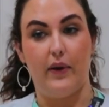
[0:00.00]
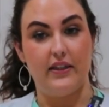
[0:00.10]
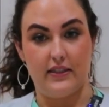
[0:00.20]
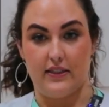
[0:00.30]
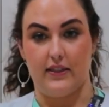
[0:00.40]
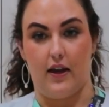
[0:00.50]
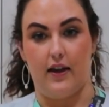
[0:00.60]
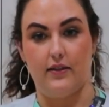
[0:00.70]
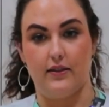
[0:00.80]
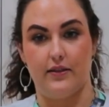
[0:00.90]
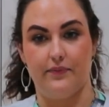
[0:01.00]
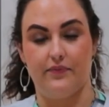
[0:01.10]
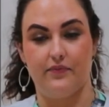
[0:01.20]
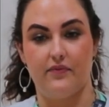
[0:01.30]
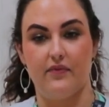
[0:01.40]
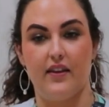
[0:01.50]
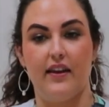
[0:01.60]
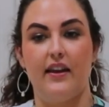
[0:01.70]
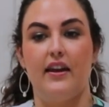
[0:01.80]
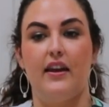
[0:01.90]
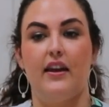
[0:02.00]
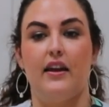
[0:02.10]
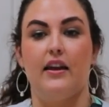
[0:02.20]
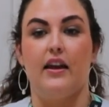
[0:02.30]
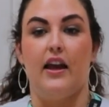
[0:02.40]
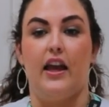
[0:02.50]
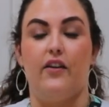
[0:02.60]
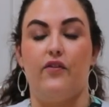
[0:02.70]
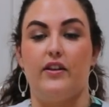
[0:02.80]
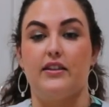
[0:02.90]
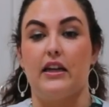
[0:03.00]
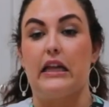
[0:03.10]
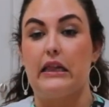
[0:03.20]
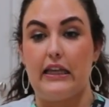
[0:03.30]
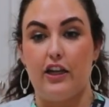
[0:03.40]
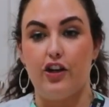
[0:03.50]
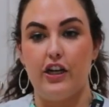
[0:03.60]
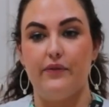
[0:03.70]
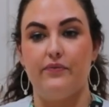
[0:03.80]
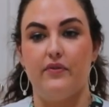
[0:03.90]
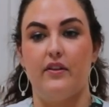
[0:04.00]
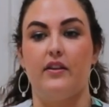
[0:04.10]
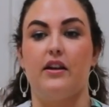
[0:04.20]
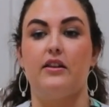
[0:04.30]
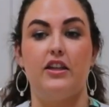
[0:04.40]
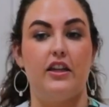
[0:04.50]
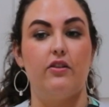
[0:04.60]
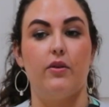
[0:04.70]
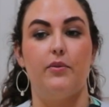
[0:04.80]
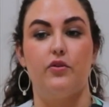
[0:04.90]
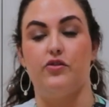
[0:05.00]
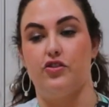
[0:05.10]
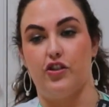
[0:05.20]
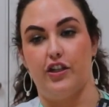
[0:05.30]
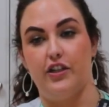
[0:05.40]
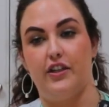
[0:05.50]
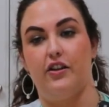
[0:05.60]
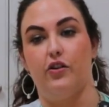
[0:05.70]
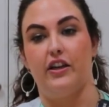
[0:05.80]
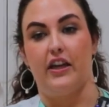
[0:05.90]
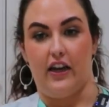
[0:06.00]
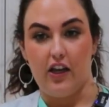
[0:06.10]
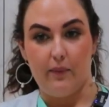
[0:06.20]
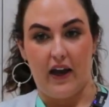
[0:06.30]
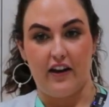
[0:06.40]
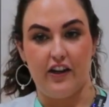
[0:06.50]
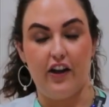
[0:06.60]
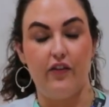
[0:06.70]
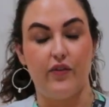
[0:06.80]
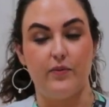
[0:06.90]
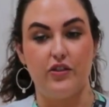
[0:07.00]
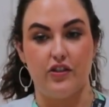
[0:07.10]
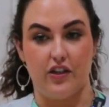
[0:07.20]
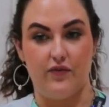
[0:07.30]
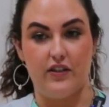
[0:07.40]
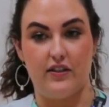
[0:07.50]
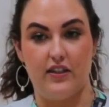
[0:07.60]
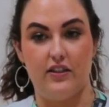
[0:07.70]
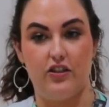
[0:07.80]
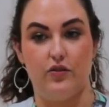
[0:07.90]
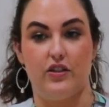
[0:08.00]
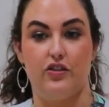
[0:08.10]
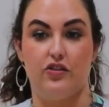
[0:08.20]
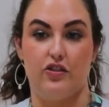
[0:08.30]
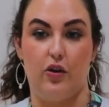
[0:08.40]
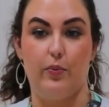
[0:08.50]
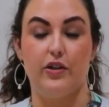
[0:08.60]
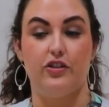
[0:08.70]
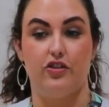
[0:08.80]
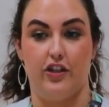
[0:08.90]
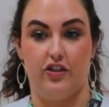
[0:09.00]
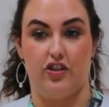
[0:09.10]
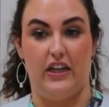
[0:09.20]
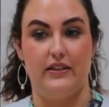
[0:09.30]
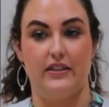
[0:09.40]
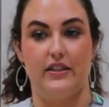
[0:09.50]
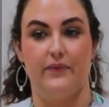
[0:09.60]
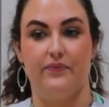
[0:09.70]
pesticides. If it's a cleaner, the cleaning removes dirt and organic matter from surfaces using soap or detergents.